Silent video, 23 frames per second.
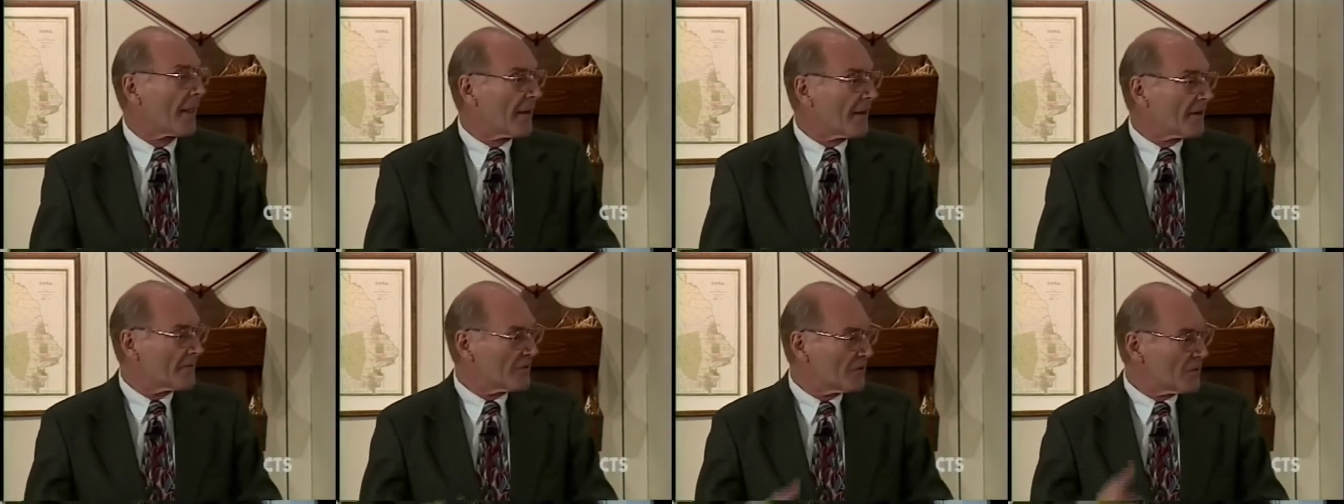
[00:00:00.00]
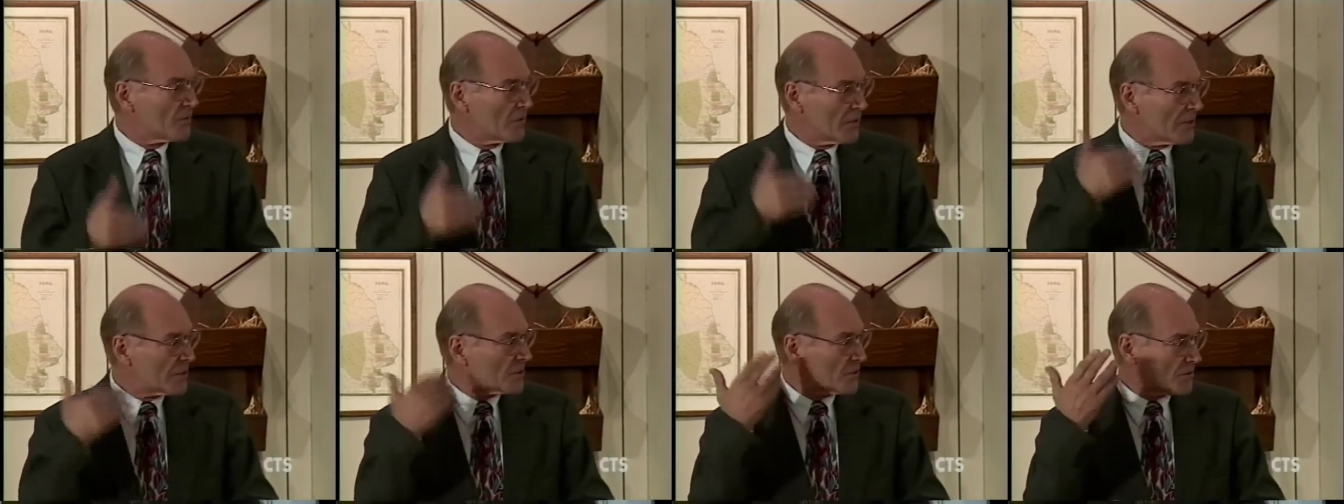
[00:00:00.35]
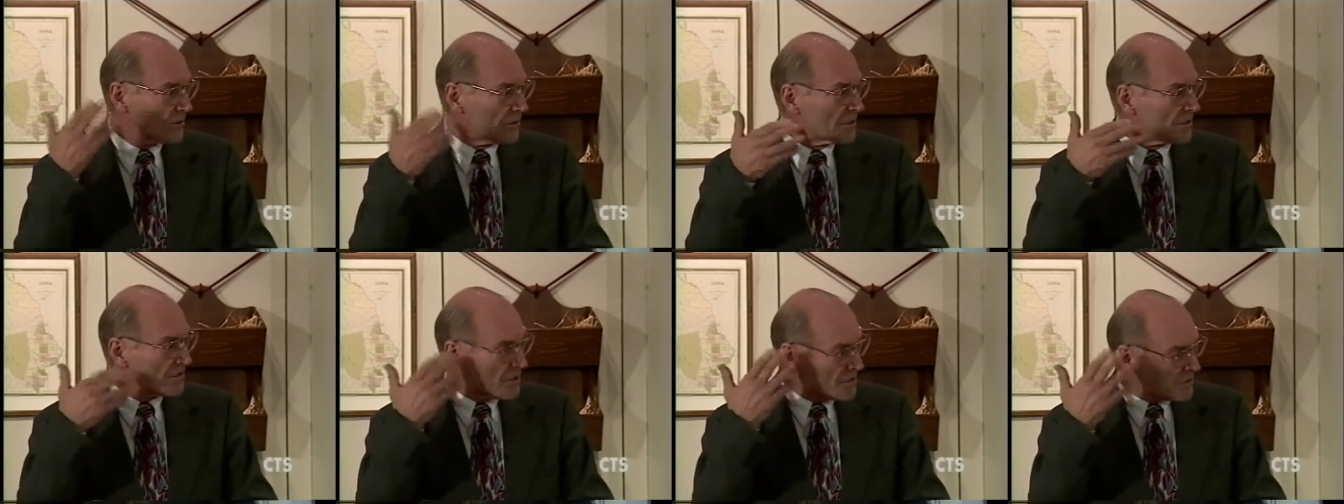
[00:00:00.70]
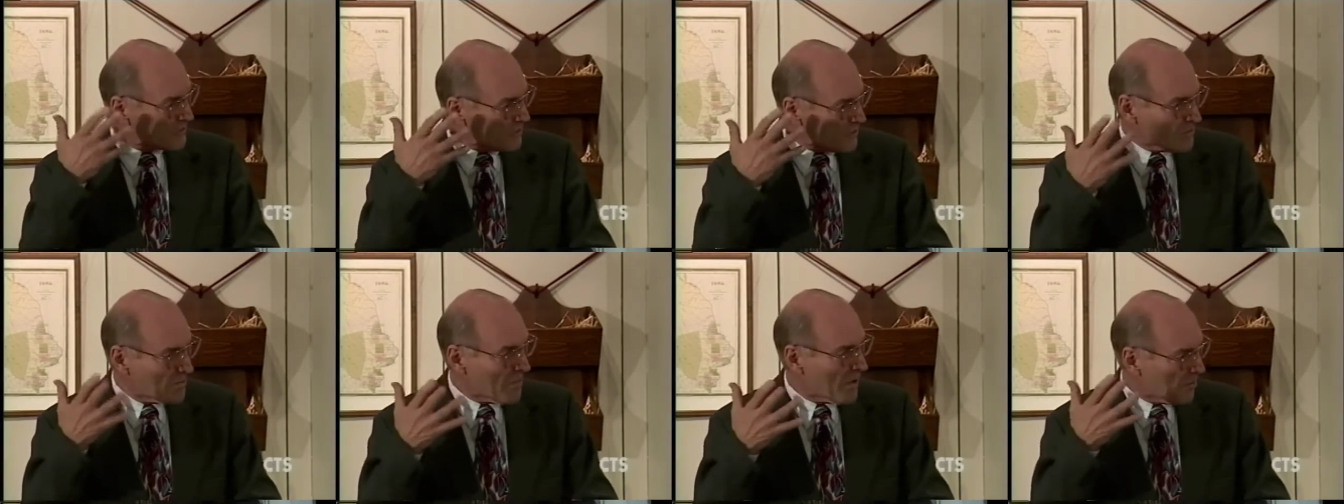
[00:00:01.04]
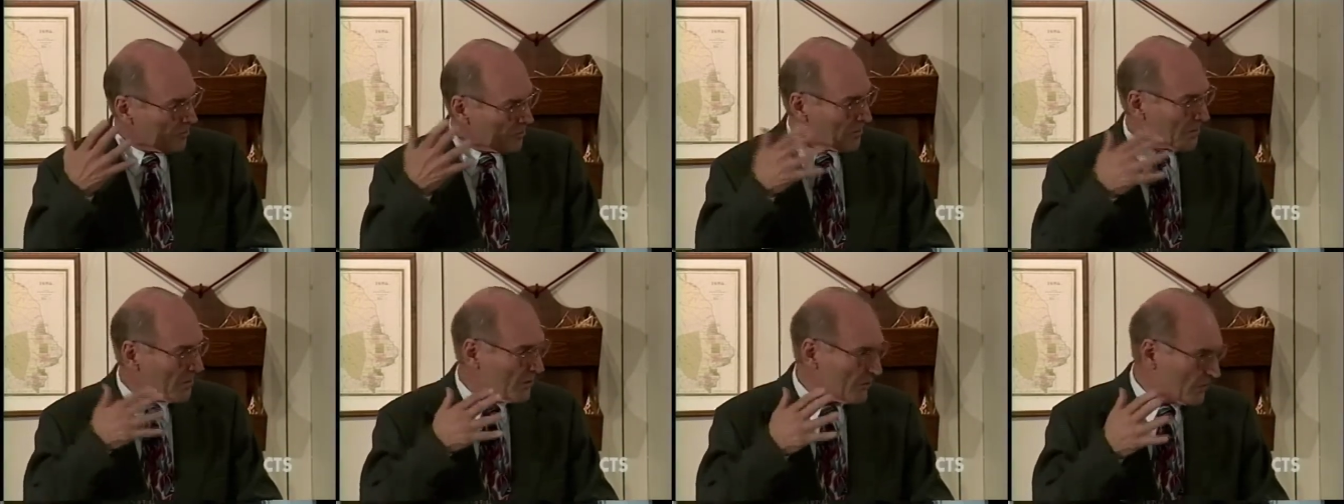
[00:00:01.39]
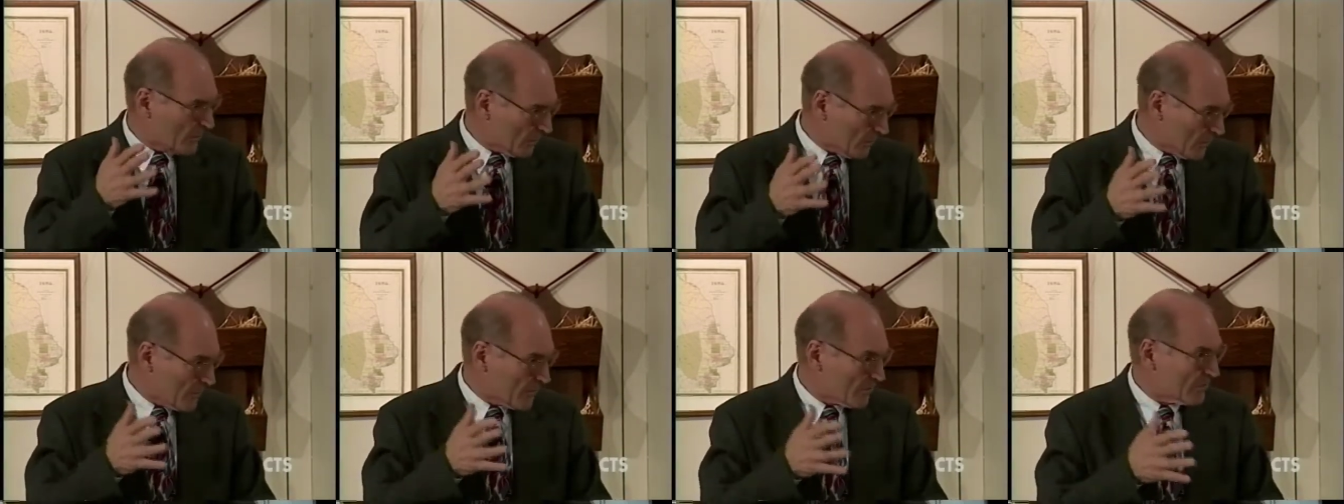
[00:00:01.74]
If you wish, you can just remember
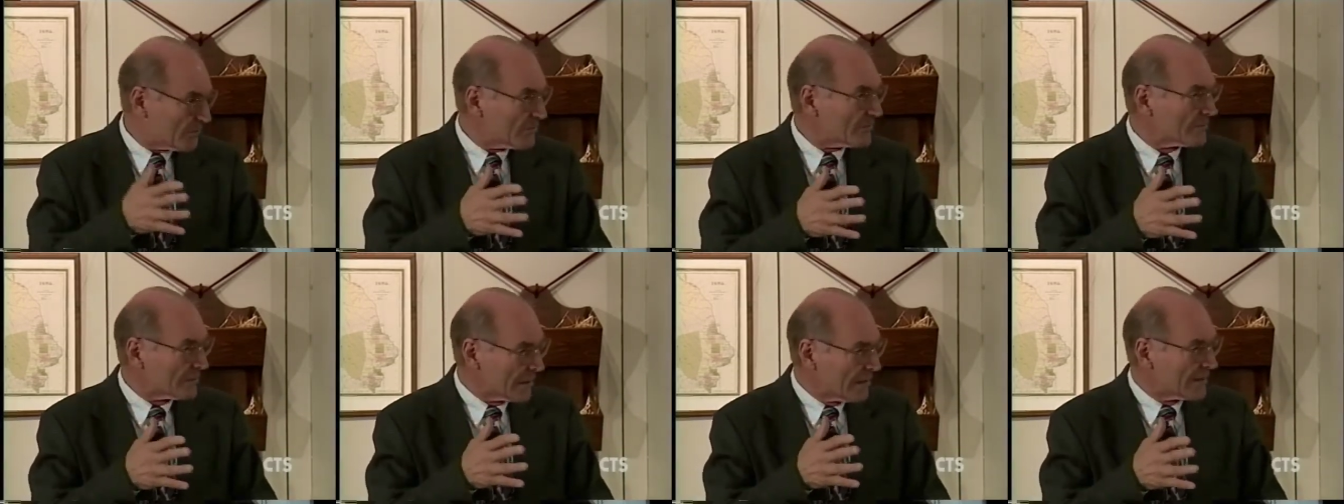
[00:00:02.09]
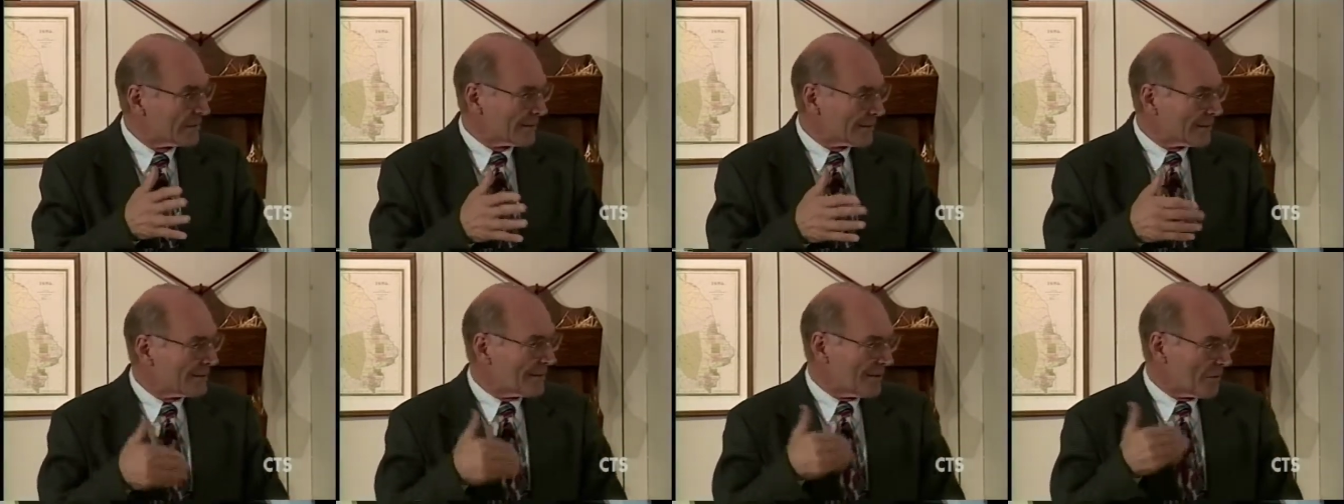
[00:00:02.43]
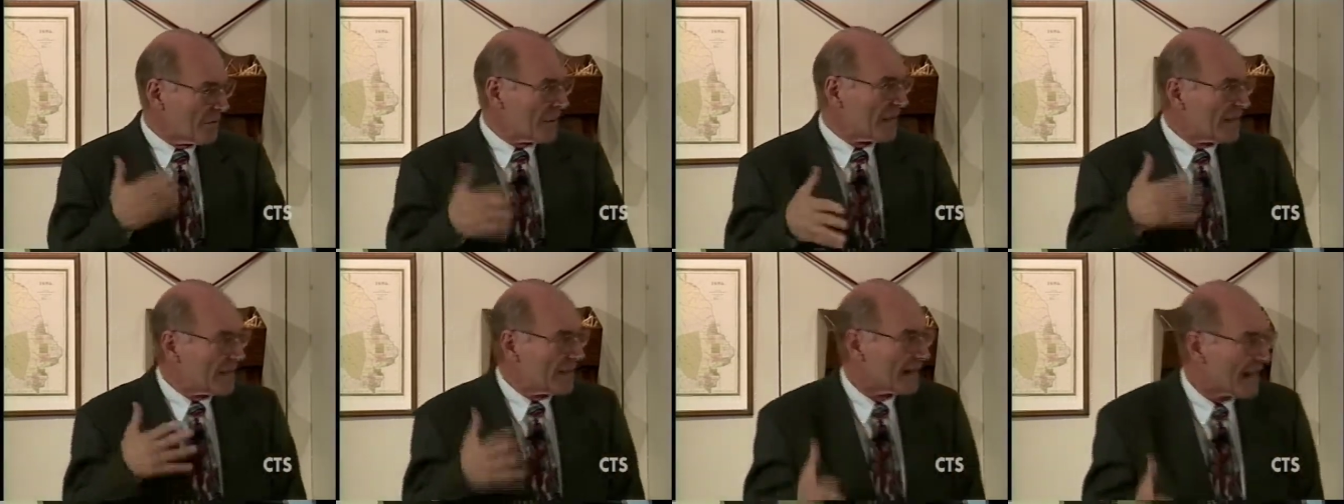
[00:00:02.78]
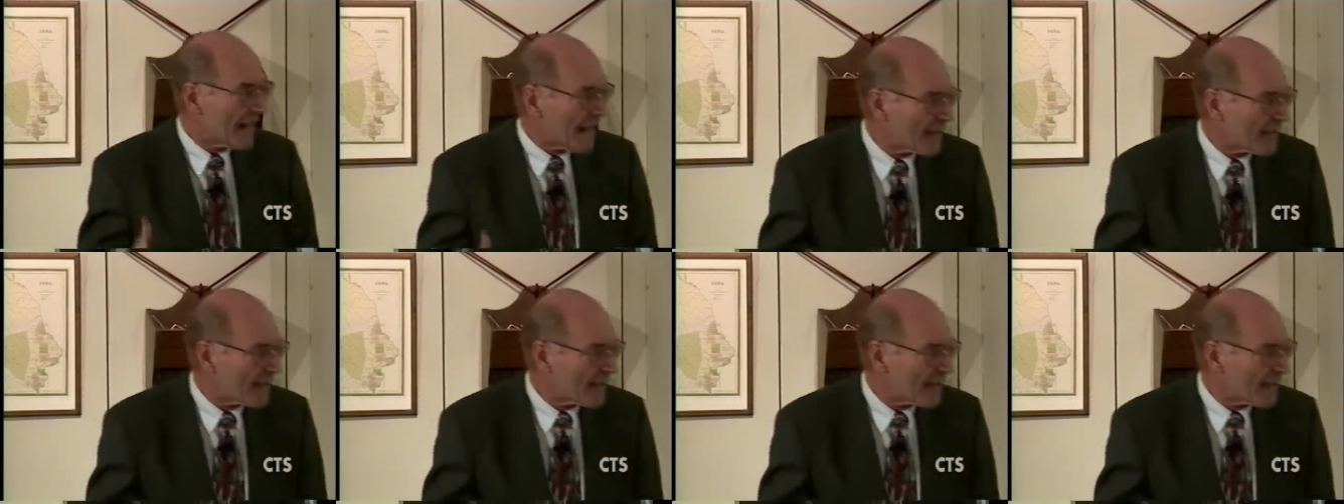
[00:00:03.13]
your own immediate